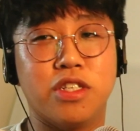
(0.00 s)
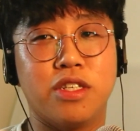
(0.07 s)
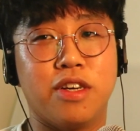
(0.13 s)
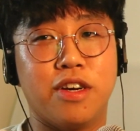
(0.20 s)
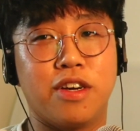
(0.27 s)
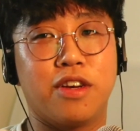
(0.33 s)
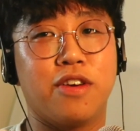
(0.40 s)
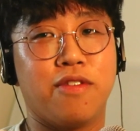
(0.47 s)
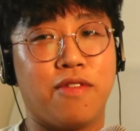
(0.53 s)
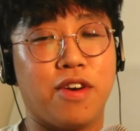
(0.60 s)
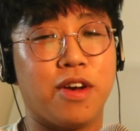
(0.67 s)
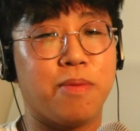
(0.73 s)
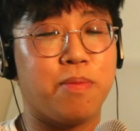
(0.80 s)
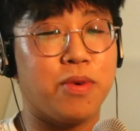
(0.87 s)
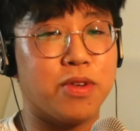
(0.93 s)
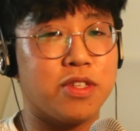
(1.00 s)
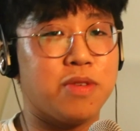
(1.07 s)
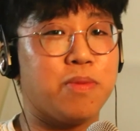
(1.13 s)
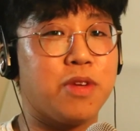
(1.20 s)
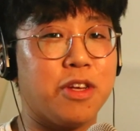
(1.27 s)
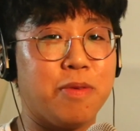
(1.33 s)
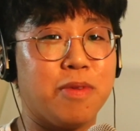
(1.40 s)
Like if I put
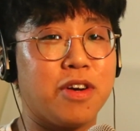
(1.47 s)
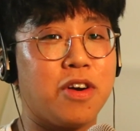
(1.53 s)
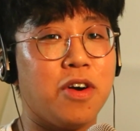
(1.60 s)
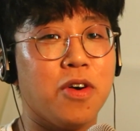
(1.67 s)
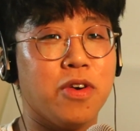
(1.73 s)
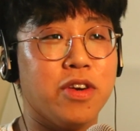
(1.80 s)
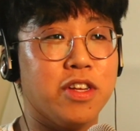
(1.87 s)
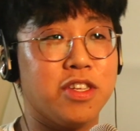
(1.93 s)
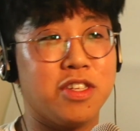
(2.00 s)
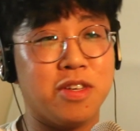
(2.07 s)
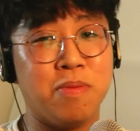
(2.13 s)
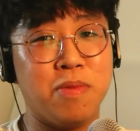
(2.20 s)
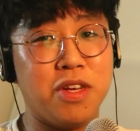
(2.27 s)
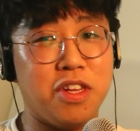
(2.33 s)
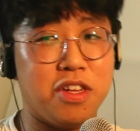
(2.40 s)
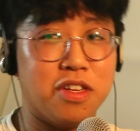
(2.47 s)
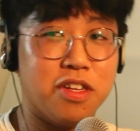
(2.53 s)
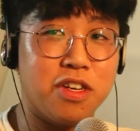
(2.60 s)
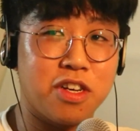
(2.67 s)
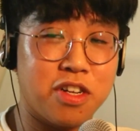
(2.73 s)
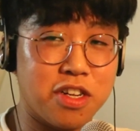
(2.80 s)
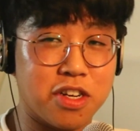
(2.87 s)
something in the card, it's immediately
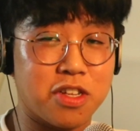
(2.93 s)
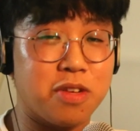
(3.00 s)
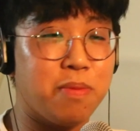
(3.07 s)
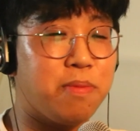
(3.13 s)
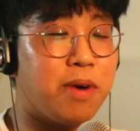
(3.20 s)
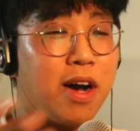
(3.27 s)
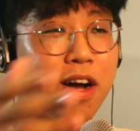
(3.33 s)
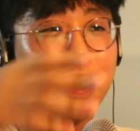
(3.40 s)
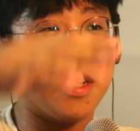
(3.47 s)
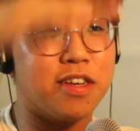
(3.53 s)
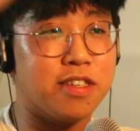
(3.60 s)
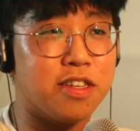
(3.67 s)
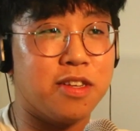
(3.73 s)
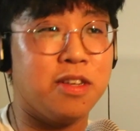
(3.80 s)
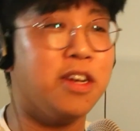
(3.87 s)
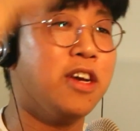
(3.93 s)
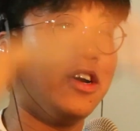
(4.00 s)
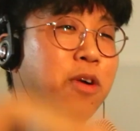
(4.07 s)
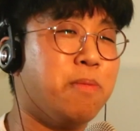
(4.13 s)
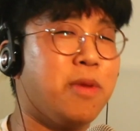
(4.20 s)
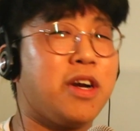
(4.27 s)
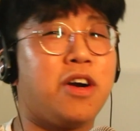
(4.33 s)
click to buy, and then
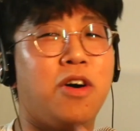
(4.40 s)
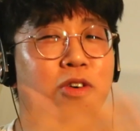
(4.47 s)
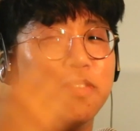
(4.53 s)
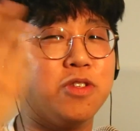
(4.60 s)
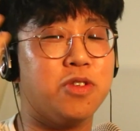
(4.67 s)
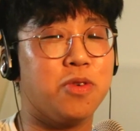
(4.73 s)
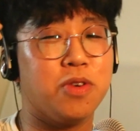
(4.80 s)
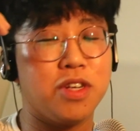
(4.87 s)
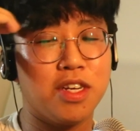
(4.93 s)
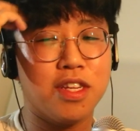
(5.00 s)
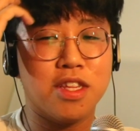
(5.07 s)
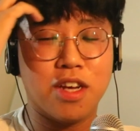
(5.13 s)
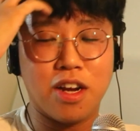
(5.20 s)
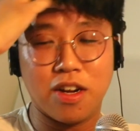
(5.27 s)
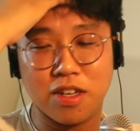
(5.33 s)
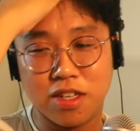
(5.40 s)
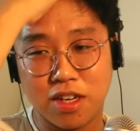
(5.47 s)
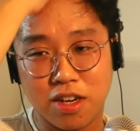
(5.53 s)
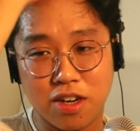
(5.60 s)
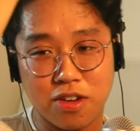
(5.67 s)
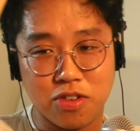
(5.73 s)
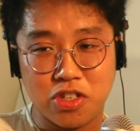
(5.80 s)
my card's already in there. It's like,
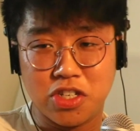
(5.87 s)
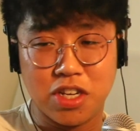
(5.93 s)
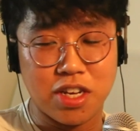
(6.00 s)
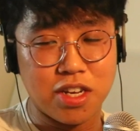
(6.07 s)
oh shit.